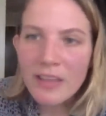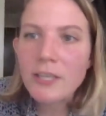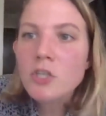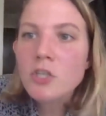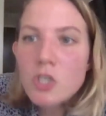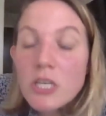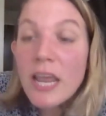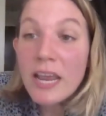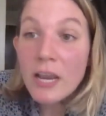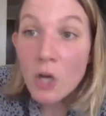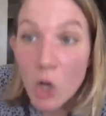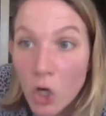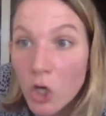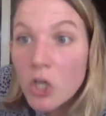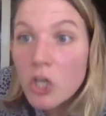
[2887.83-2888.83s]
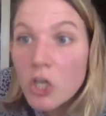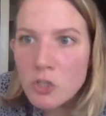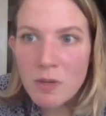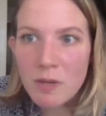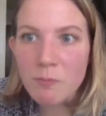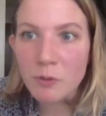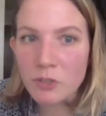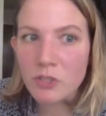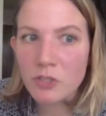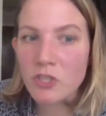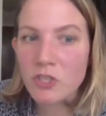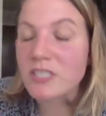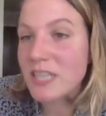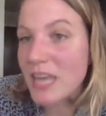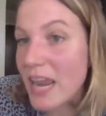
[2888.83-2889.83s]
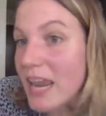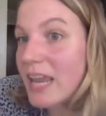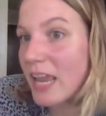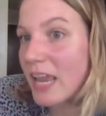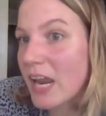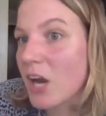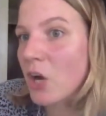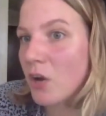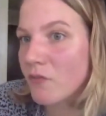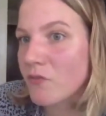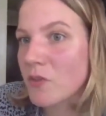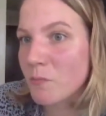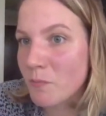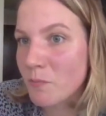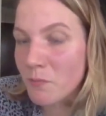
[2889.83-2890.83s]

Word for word: Like just encourage people to just take care of the